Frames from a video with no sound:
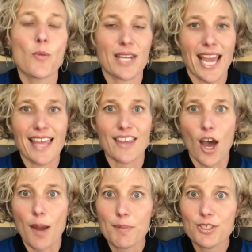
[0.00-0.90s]
when I had
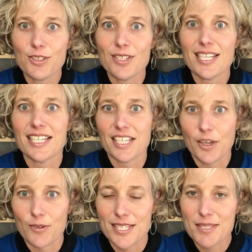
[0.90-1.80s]
the opportunity
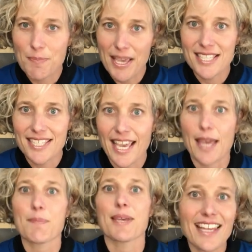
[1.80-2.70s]
to go to space camp.